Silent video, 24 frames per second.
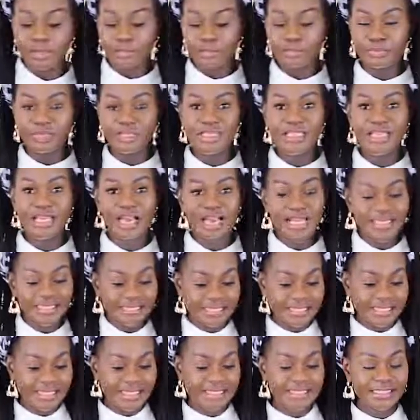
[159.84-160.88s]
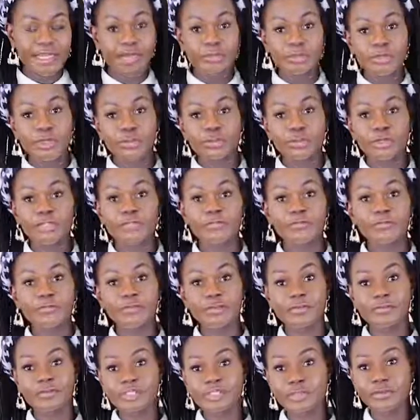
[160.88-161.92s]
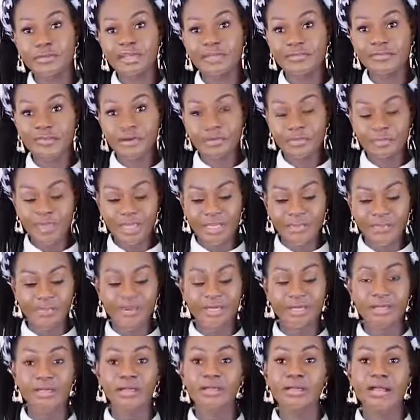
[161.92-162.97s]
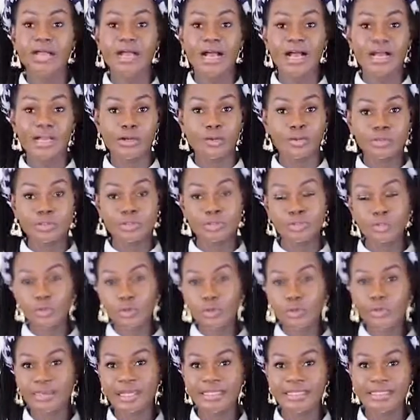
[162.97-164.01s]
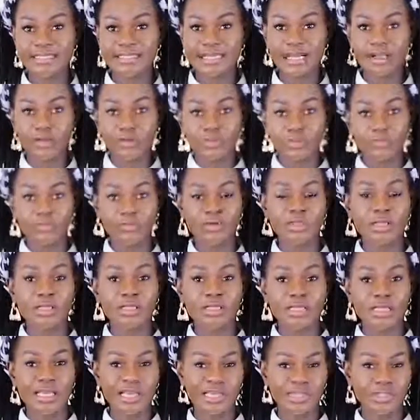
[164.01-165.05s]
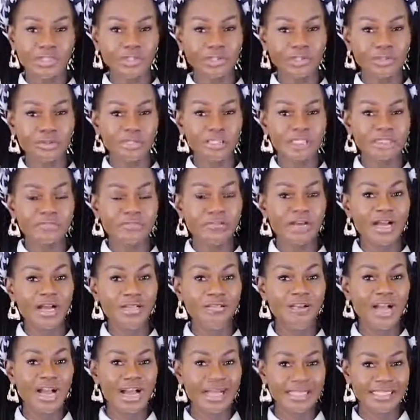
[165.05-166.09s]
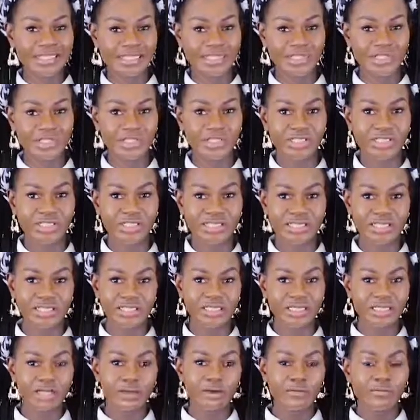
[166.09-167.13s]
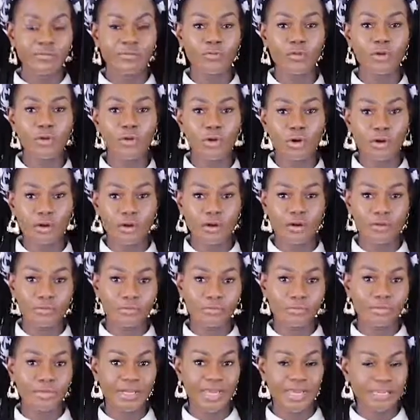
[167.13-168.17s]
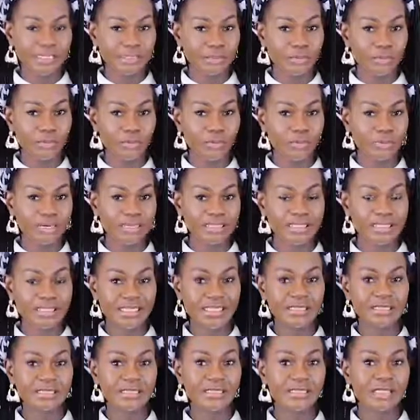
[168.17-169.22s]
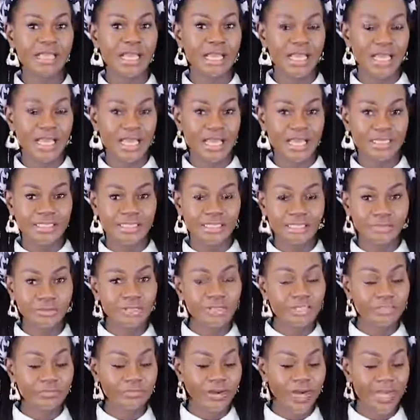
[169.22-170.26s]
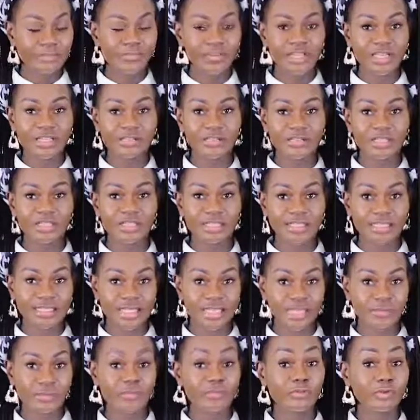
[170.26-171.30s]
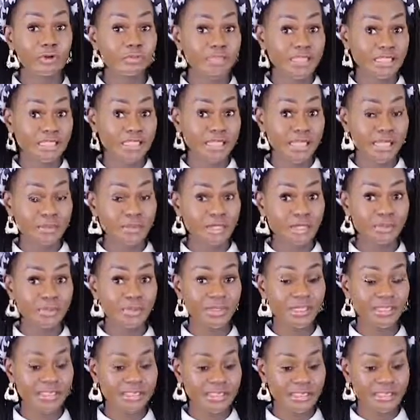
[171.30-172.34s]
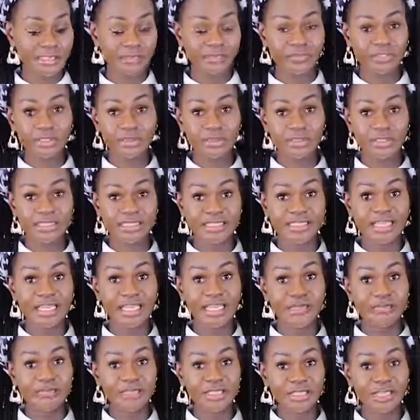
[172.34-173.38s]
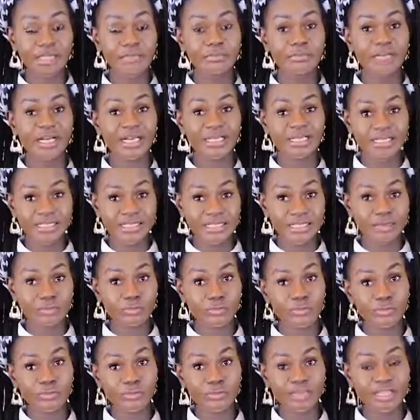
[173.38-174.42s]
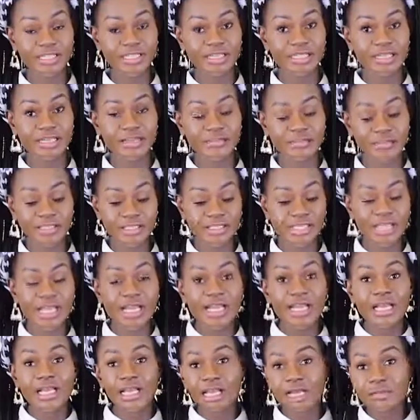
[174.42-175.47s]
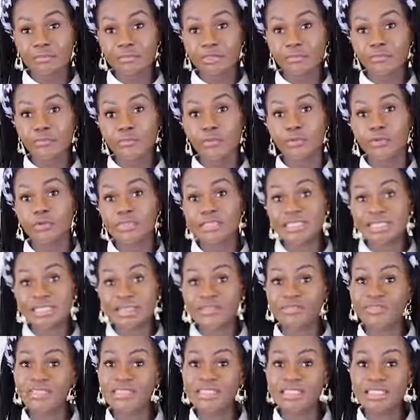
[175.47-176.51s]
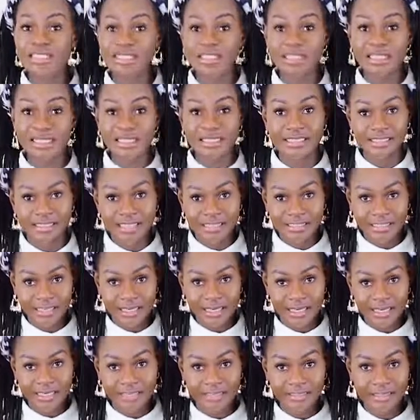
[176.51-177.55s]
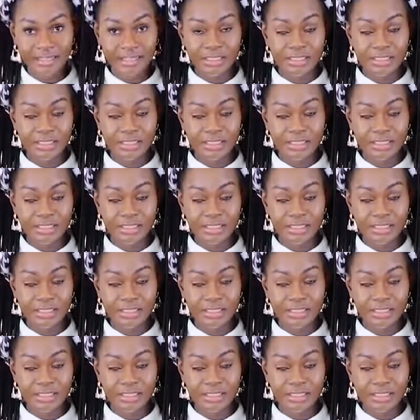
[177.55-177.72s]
Besides this coming with 50 wafer paper, I also bought myself extra 25 icing sheets for edible printing. And the 25 extra that came from the same company, delivered on the same day by the same courier service, comes for $17.99.